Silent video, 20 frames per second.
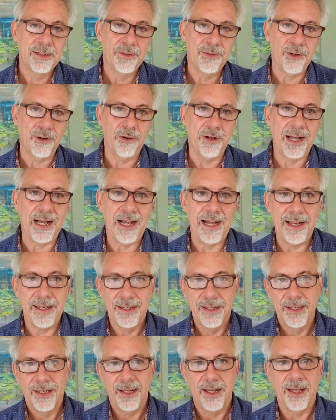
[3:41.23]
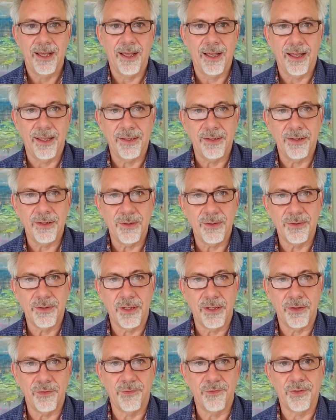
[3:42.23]
They're not uh,
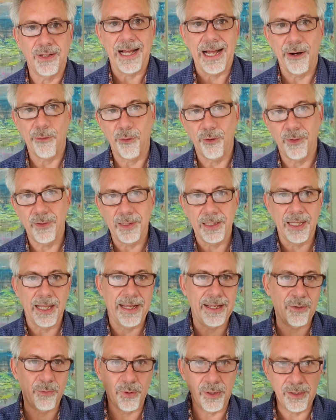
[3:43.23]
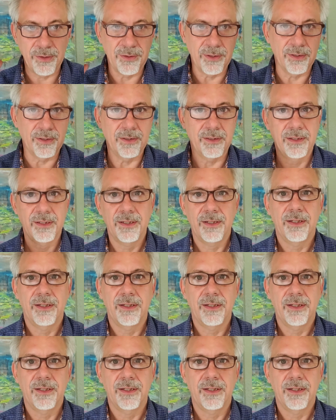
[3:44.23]
using flowery language and,